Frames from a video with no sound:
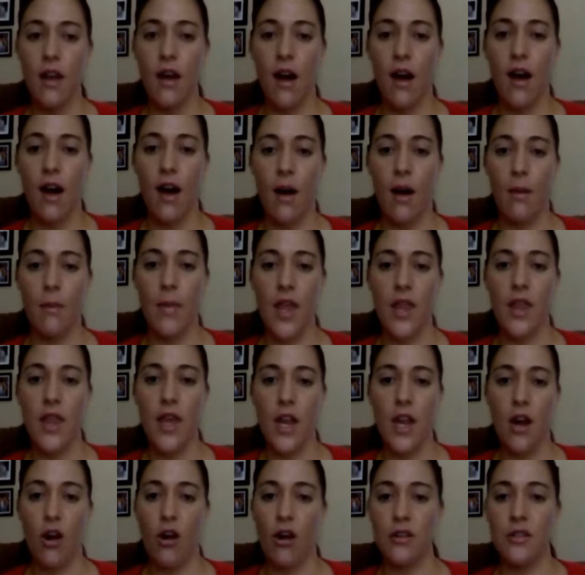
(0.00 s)
And
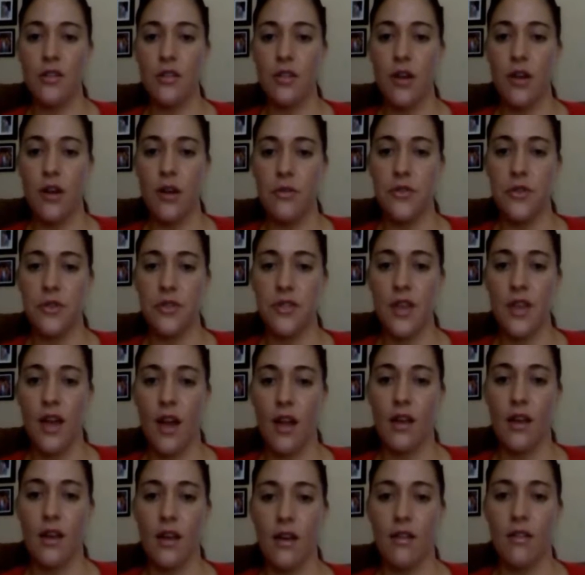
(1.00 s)
then also just
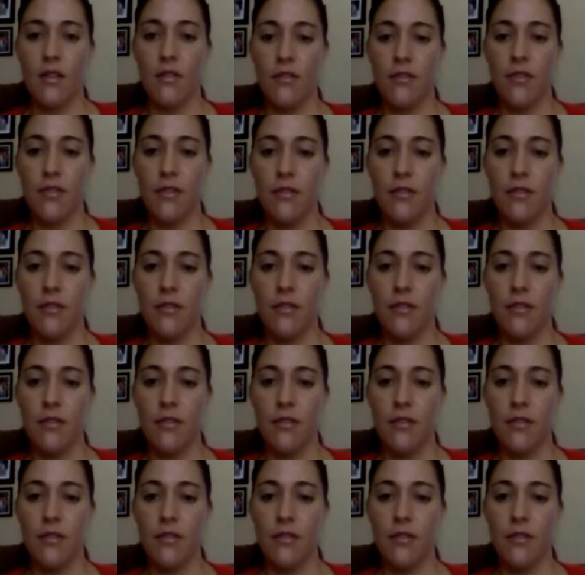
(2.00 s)
kind of